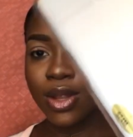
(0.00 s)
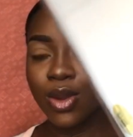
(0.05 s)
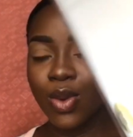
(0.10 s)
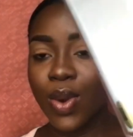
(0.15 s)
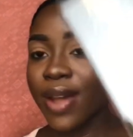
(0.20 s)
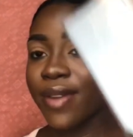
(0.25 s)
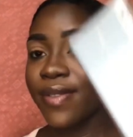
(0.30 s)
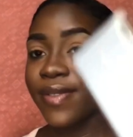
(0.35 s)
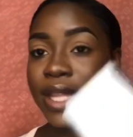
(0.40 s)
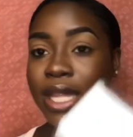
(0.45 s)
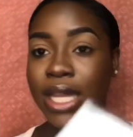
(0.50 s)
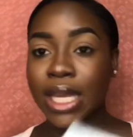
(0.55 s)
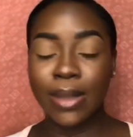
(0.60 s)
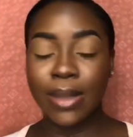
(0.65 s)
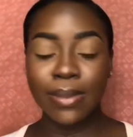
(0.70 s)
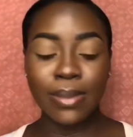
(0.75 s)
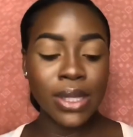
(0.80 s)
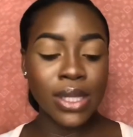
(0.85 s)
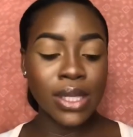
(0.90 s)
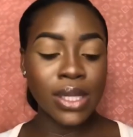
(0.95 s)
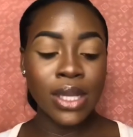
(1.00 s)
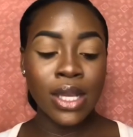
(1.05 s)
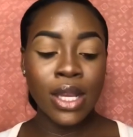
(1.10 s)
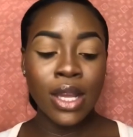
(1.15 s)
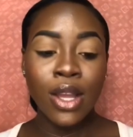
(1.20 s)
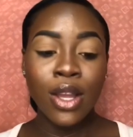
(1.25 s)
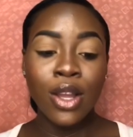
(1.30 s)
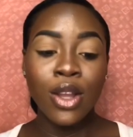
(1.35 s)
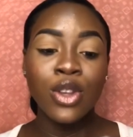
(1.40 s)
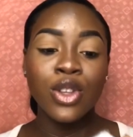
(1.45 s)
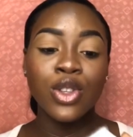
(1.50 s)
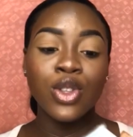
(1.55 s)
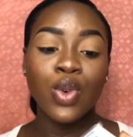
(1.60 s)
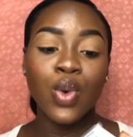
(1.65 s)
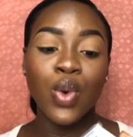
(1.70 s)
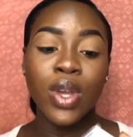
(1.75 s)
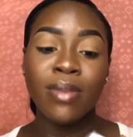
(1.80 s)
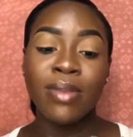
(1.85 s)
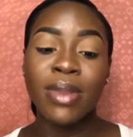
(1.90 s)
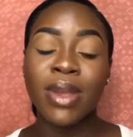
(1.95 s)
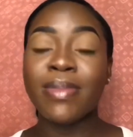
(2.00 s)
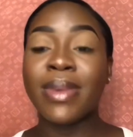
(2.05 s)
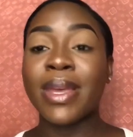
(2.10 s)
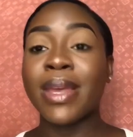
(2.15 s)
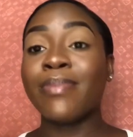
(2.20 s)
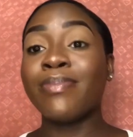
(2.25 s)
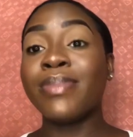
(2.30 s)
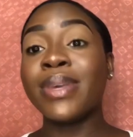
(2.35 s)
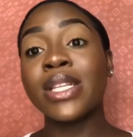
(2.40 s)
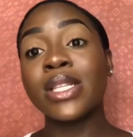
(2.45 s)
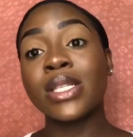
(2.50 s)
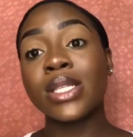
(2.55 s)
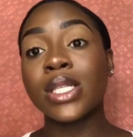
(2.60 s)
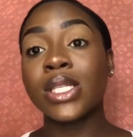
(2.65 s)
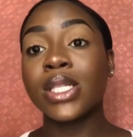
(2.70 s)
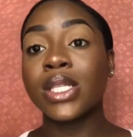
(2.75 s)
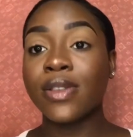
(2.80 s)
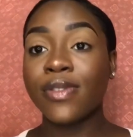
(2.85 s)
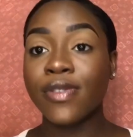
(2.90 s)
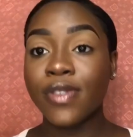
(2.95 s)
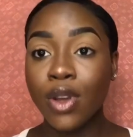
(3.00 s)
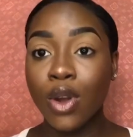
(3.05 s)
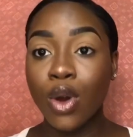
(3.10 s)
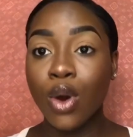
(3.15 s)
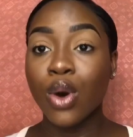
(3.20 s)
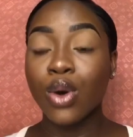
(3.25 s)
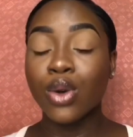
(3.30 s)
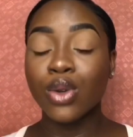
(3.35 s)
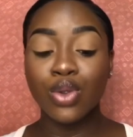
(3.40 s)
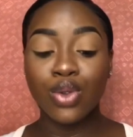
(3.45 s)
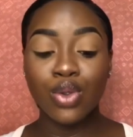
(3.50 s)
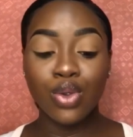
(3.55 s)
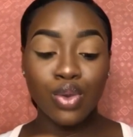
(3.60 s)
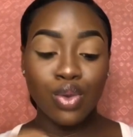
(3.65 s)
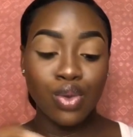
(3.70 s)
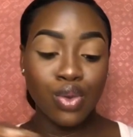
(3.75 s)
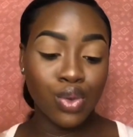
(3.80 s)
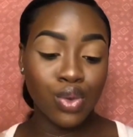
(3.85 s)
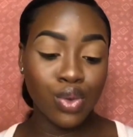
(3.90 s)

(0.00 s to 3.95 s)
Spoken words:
they don't have names, so it may be a bit difficult to